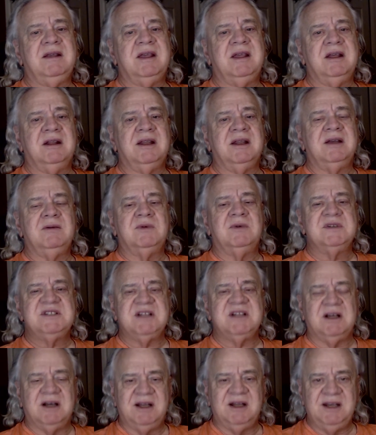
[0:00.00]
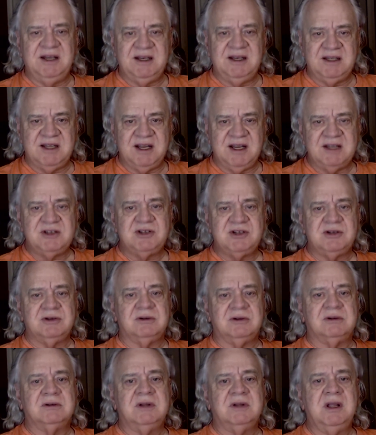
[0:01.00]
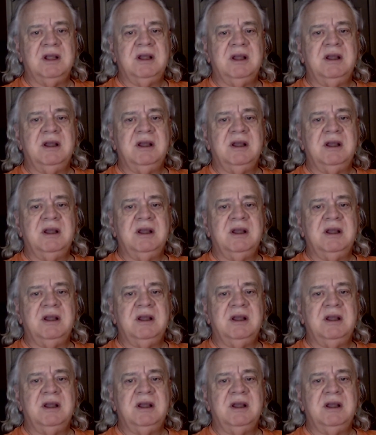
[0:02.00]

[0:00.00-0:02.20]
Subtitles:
killing was unintentional,